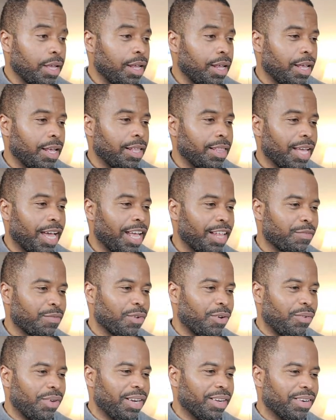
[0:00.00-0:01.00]
that's
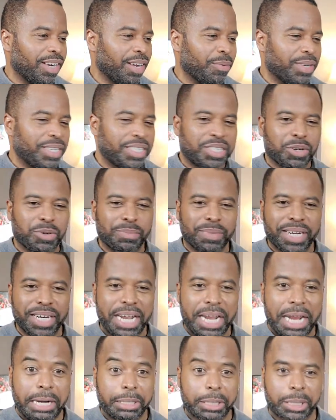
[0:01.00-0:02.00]
for real they want your
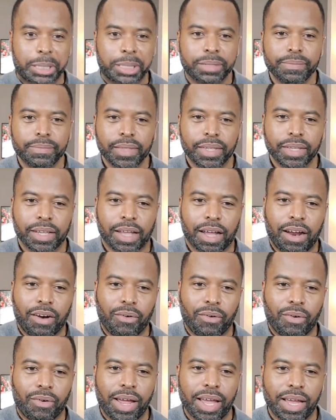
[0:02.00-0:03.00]
monies
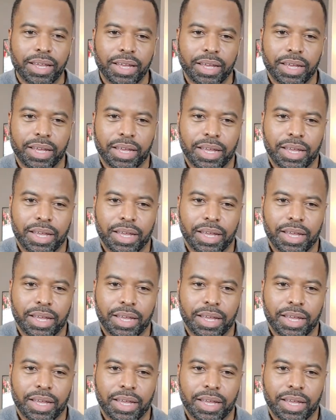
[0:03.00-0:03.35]
all right